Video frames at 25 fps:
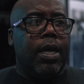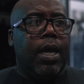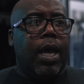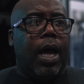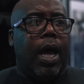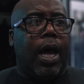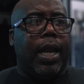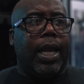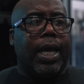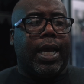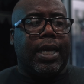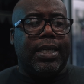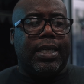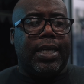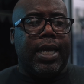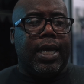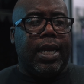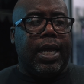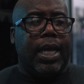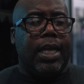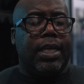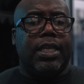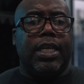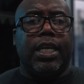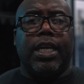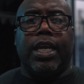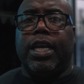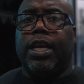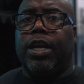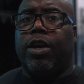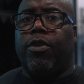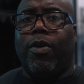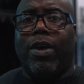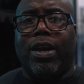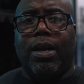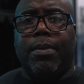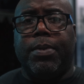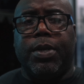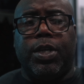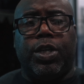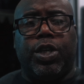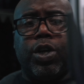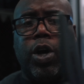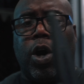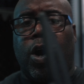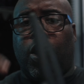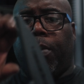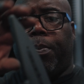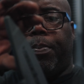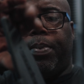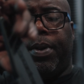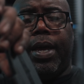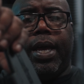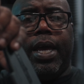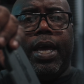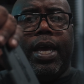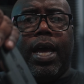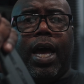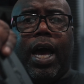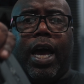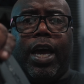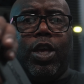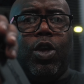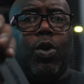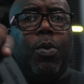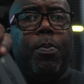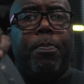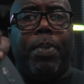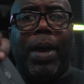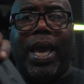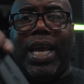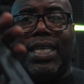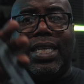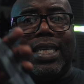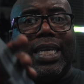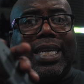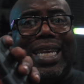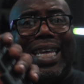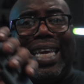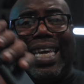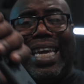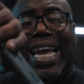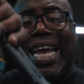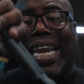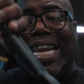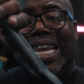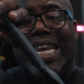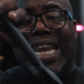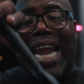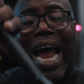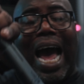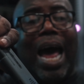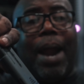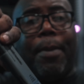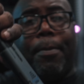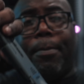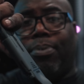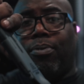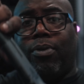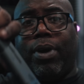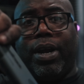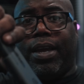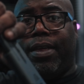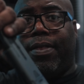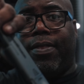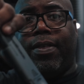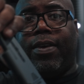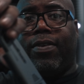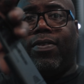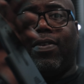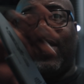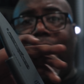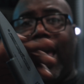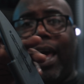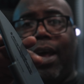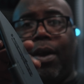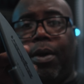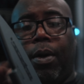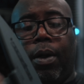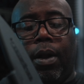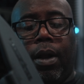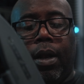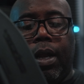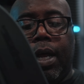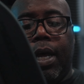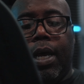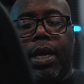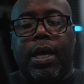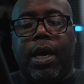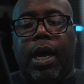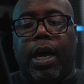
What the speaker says: Like I said, it's incredibly sharp. You basically cannot break this at all.